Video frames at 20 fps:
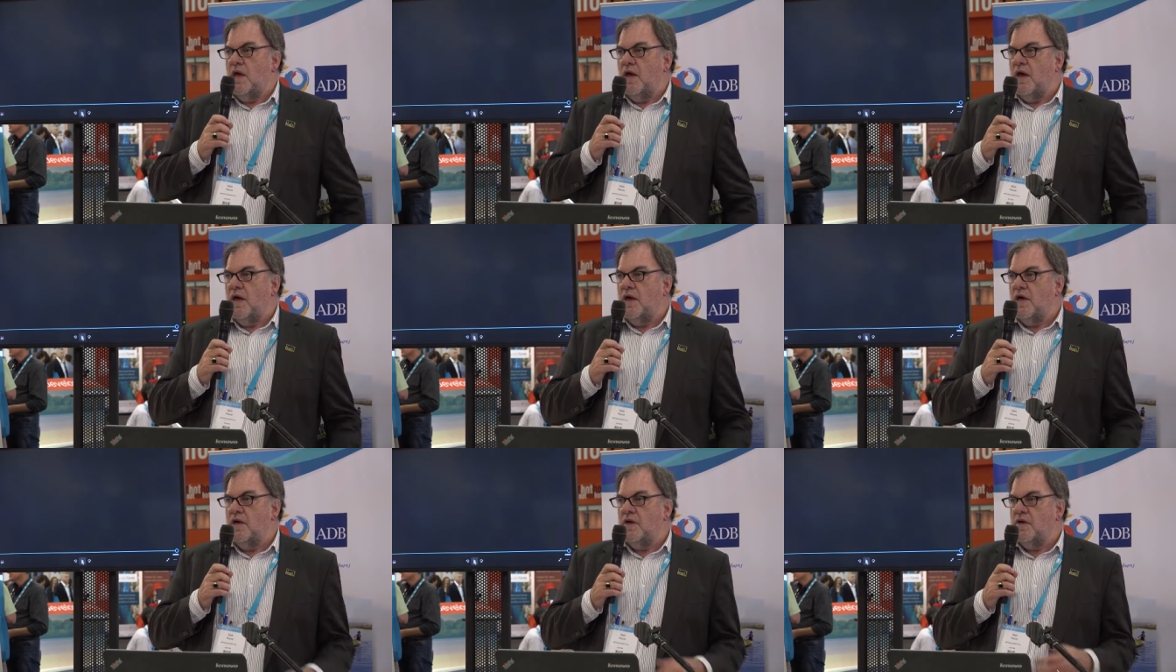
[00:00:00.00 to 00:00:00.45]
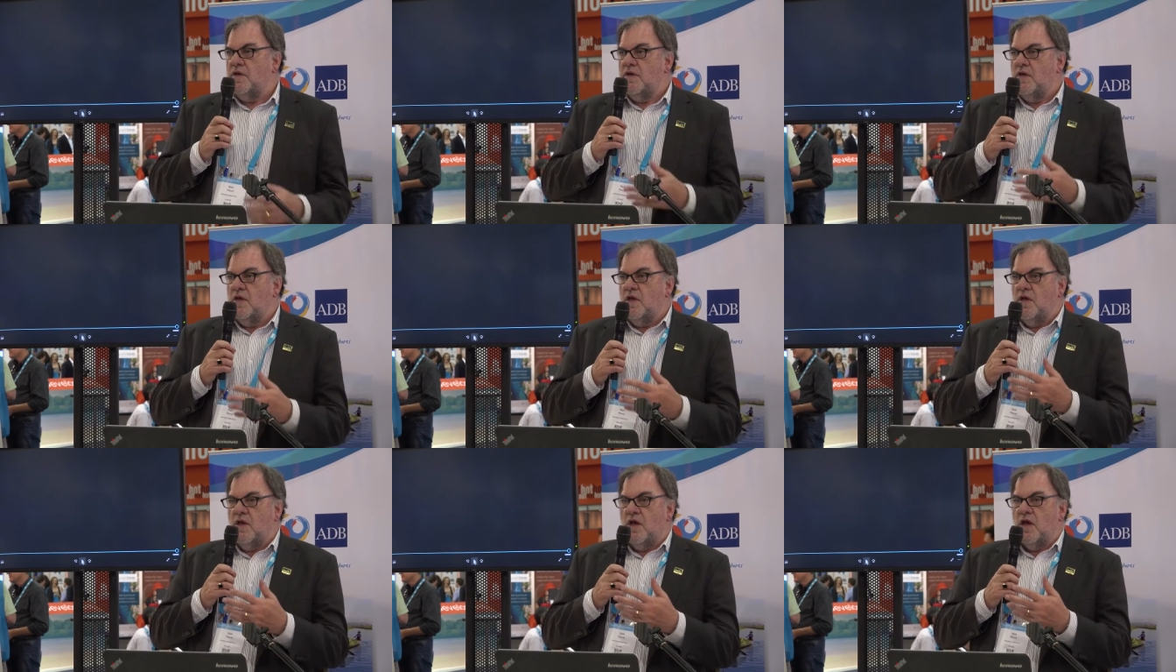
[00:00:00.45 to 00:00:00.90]

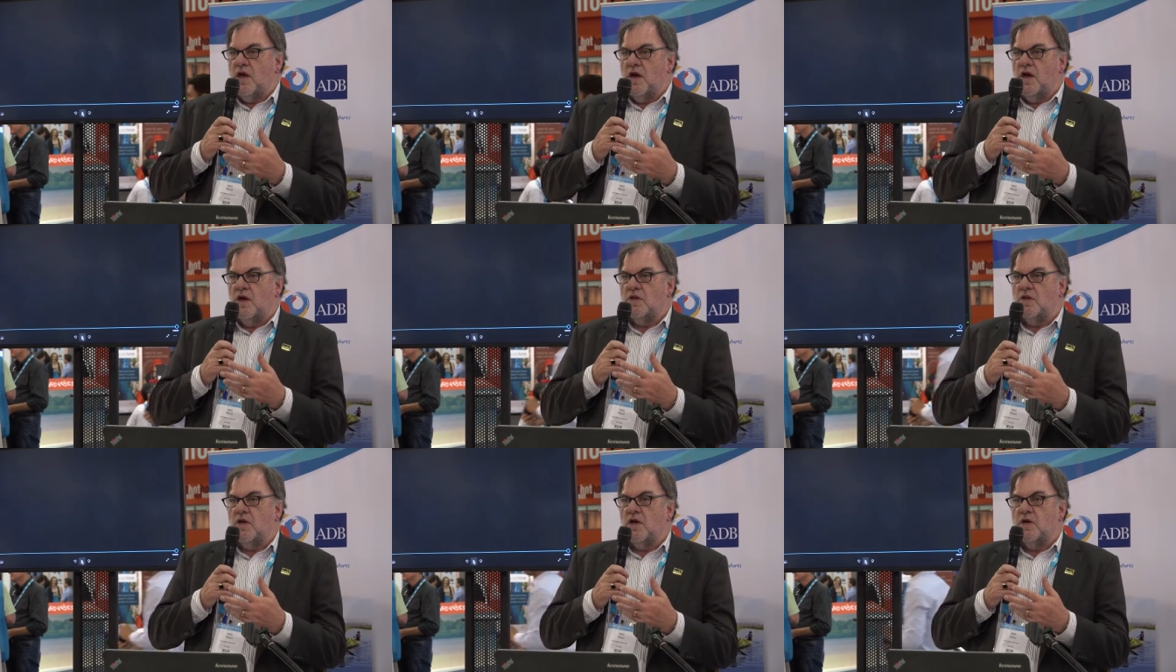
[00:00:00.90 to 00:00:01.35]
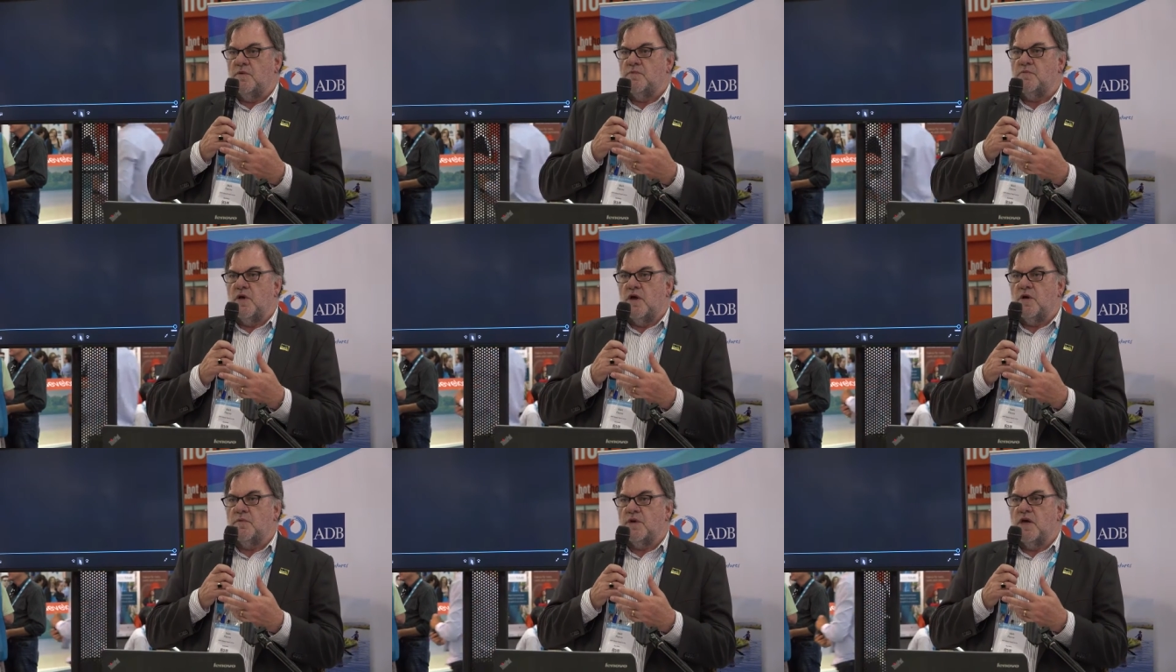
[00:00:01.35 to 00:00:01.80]

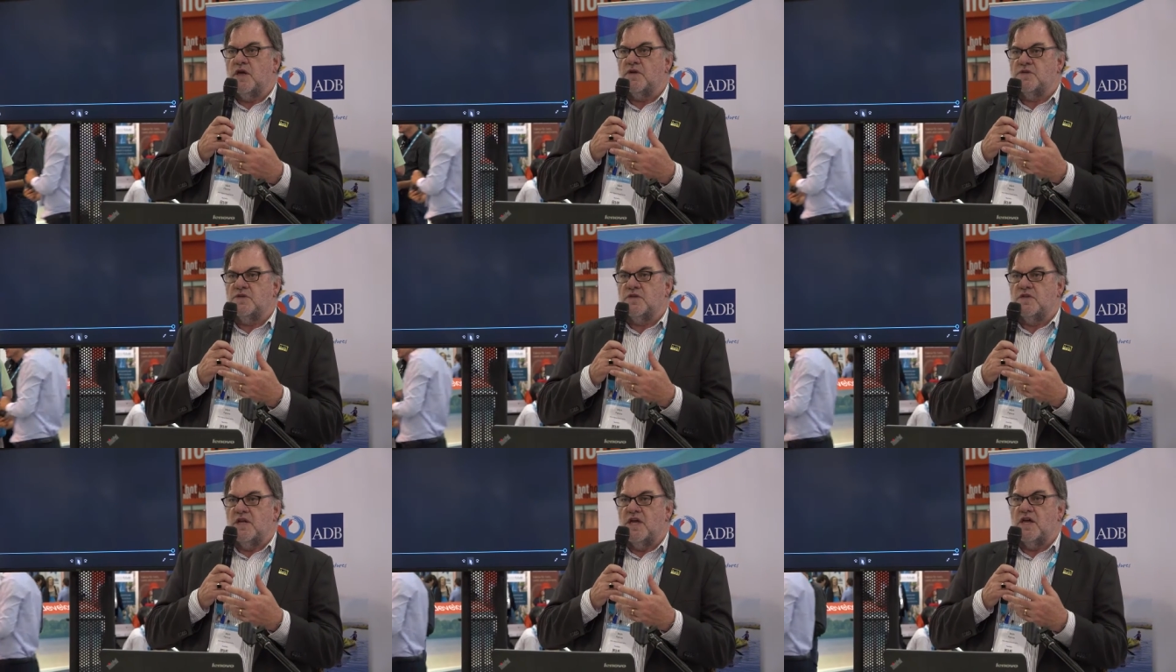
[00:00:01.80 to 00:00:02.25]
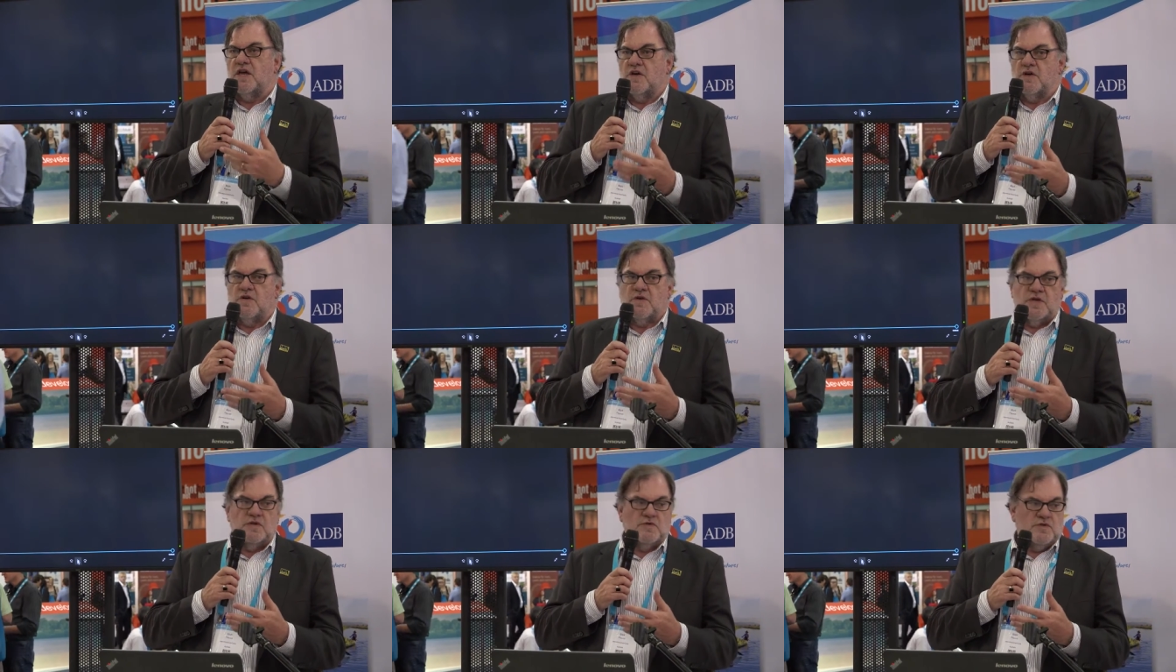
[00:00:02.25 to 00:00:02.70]
I'm going to
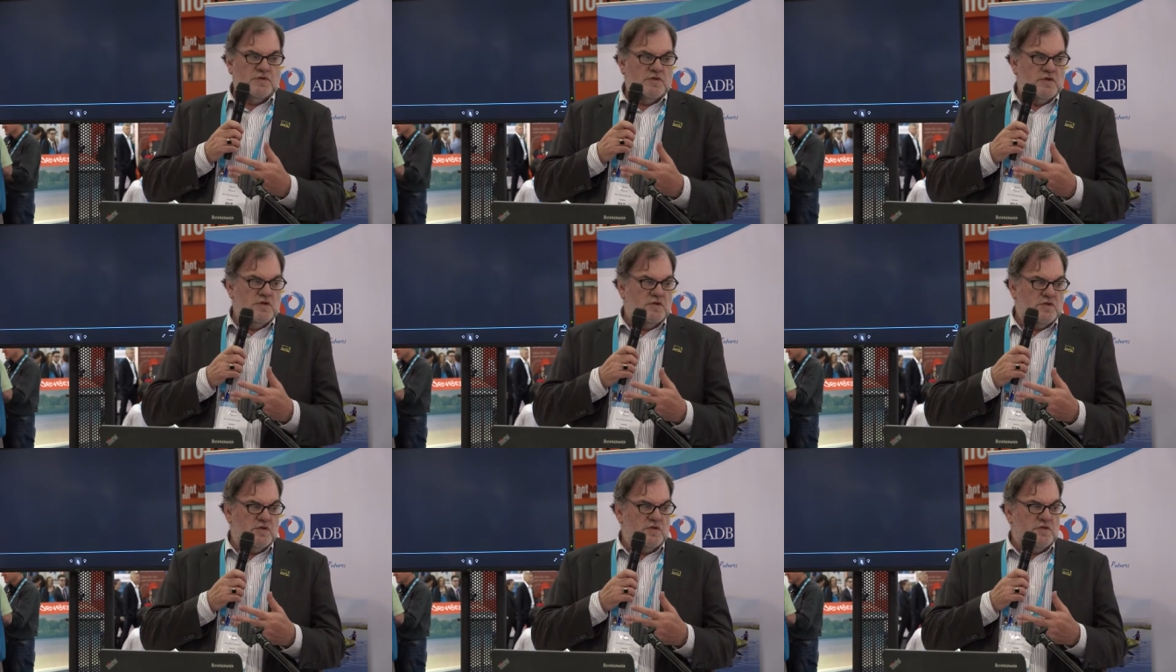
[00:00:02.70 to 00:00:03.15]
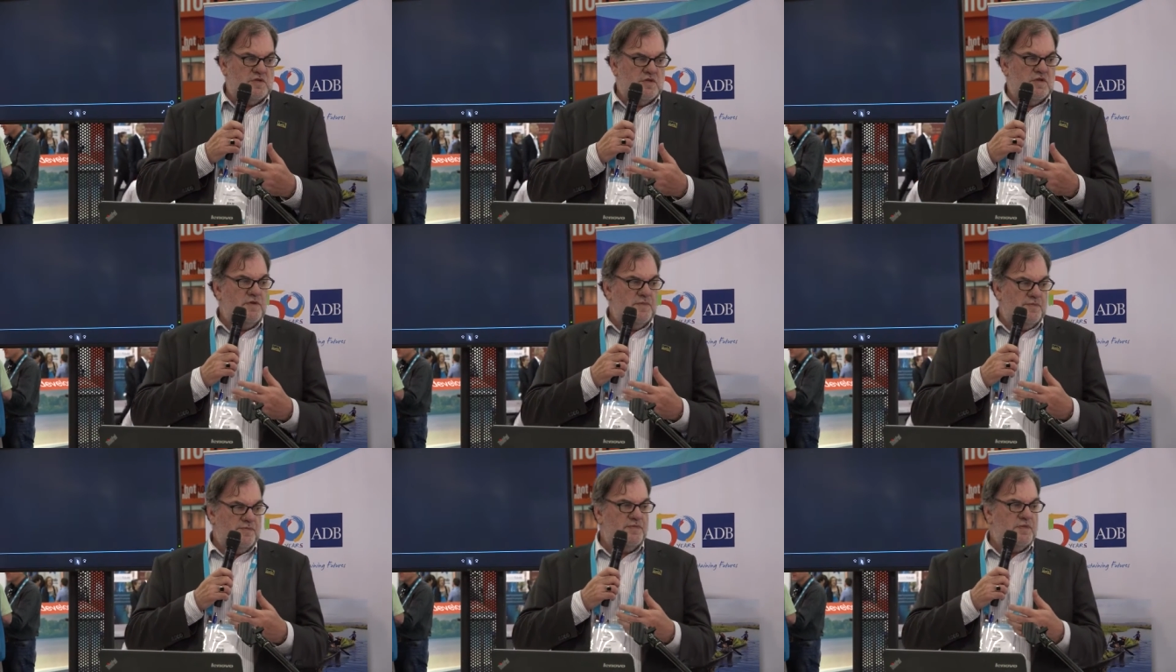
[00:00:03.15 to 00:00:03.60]
now introduce
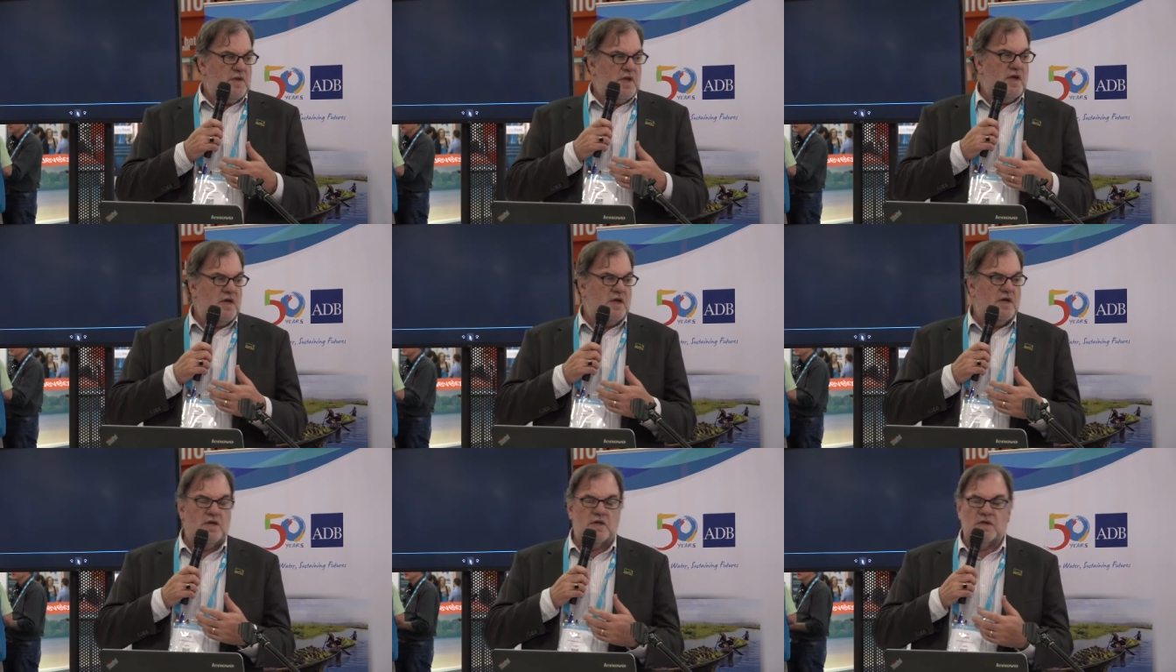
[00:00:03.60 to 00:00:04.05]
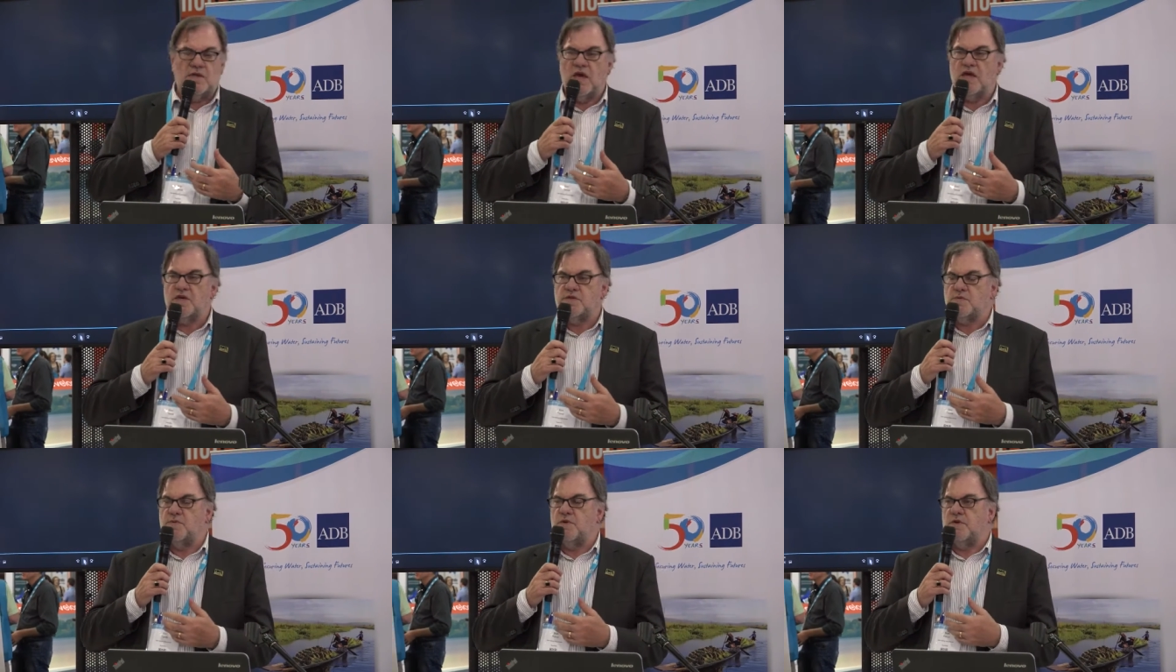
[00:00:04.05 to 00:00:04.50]

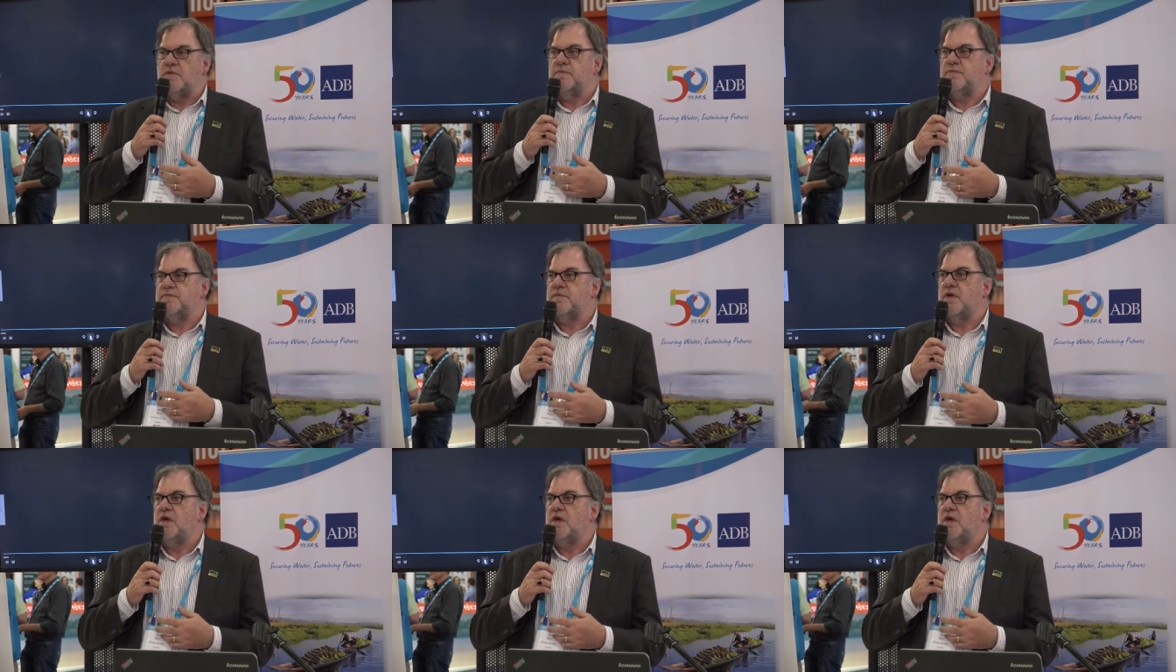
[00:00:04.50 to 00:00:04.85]
Yasmin